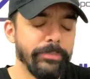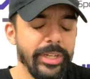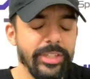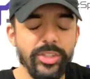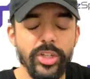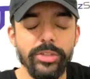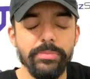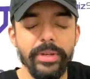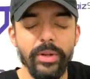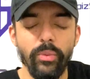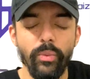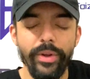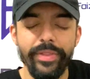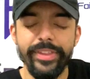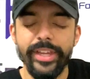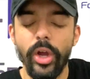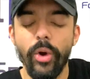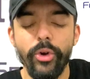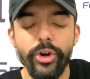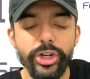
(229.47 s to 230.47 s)
excuse me, when
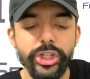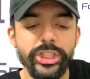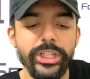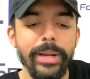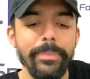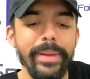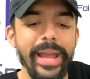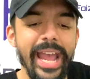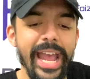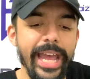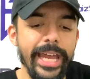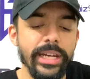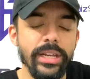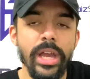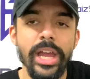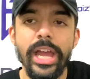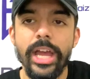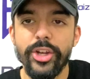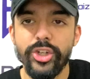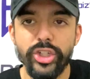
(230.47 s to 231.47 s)
the ownership and
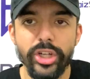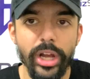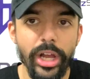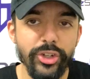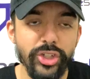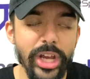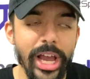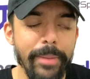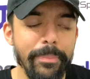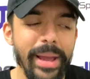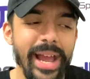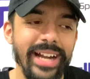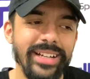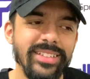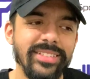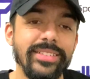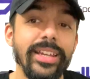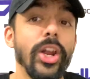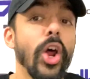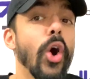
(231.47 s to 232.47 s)
John
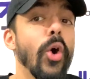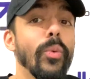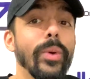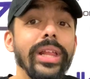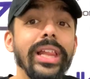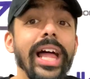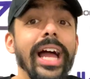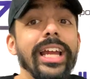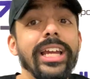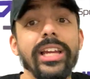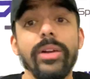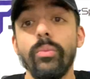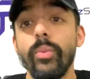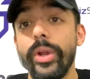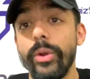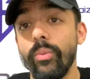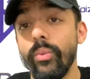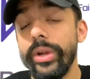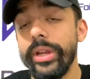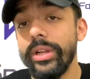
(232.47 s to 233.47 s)
Paxson said, oh, we like him,
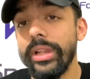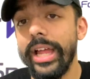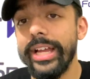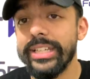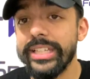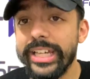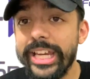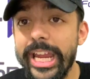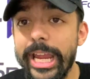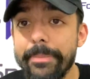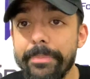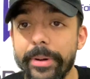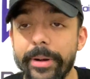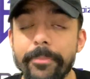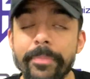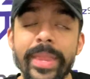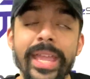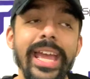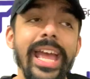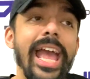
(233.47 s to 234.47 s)
we'd like to keep
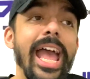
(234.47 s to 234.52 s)
him.